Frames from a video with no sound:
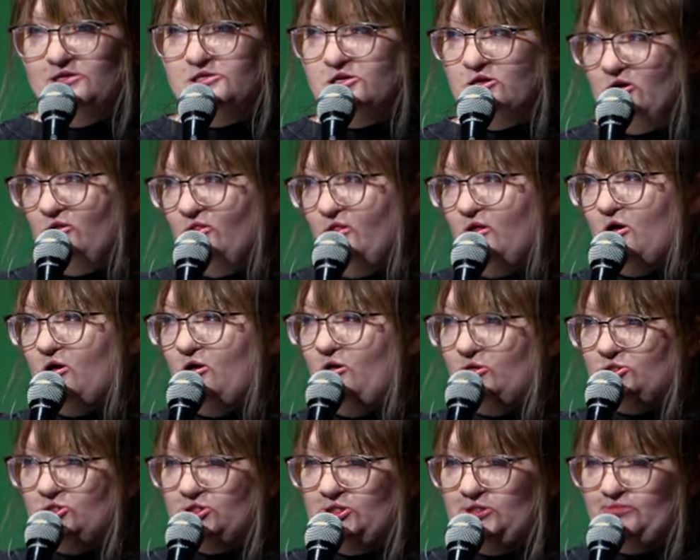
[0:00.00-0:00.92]
you know, then
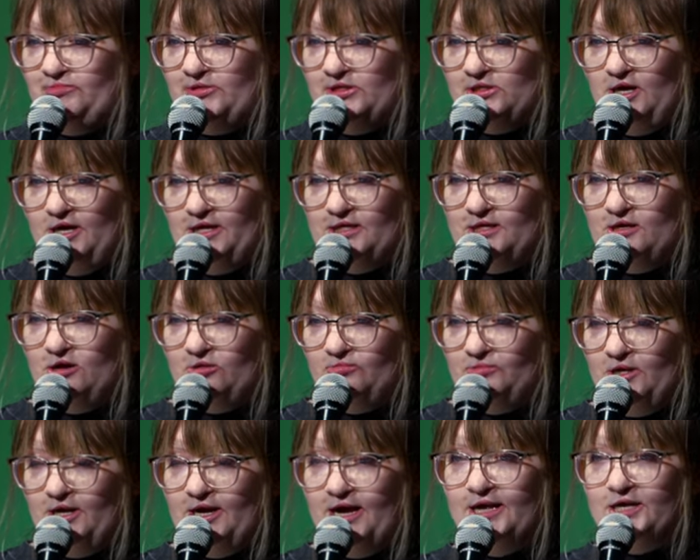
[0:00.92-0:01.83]
I'll be like,
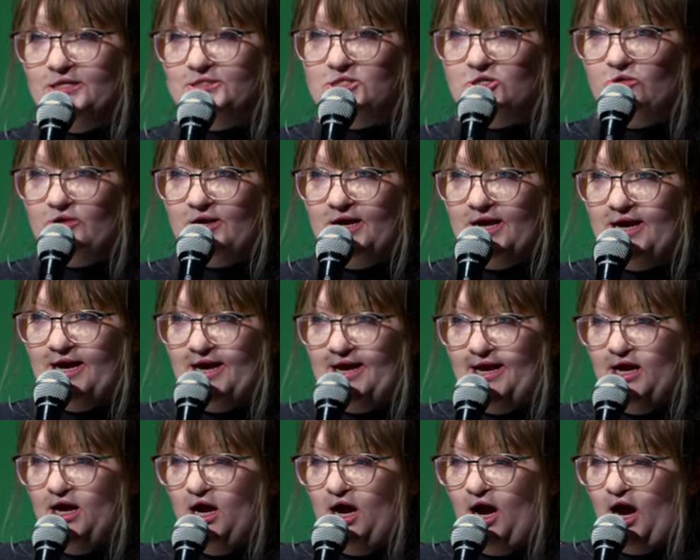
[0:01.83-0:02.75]
it's
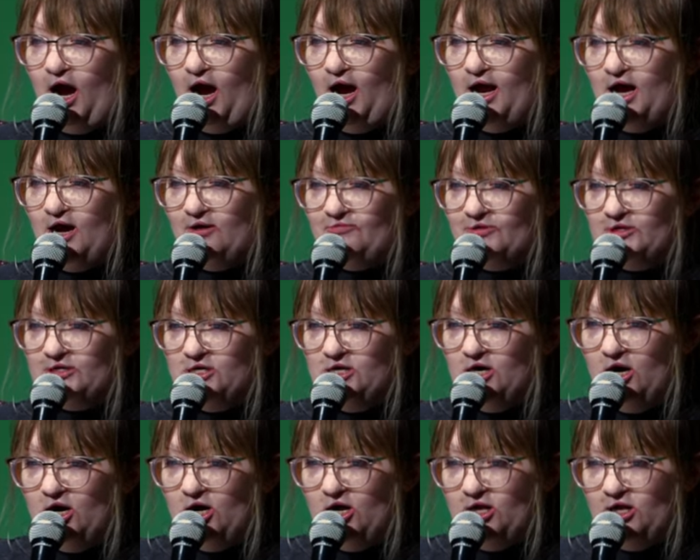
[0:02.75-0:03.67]
okay. I have a
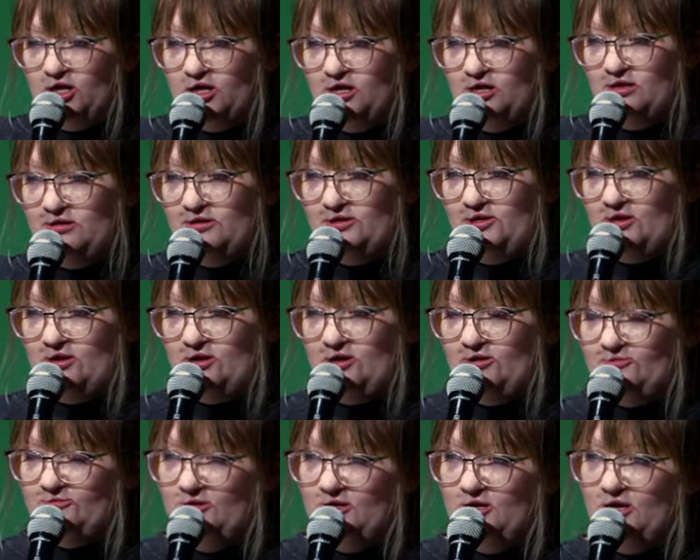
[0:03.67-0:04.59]
gun, you
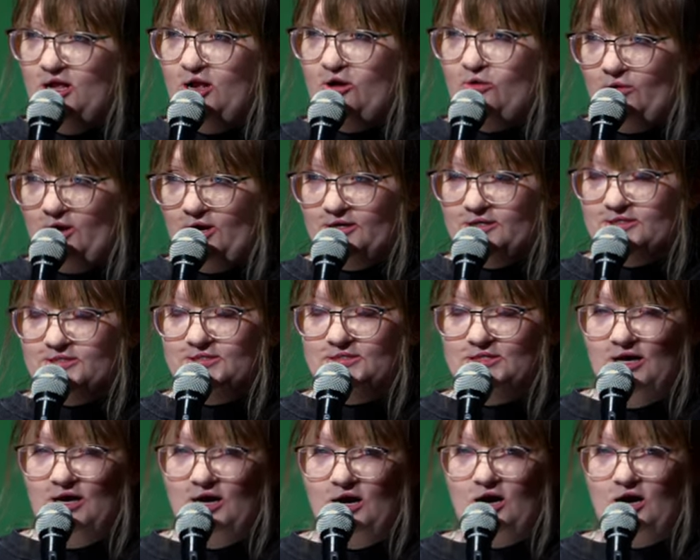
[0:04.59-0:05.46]
know, it works.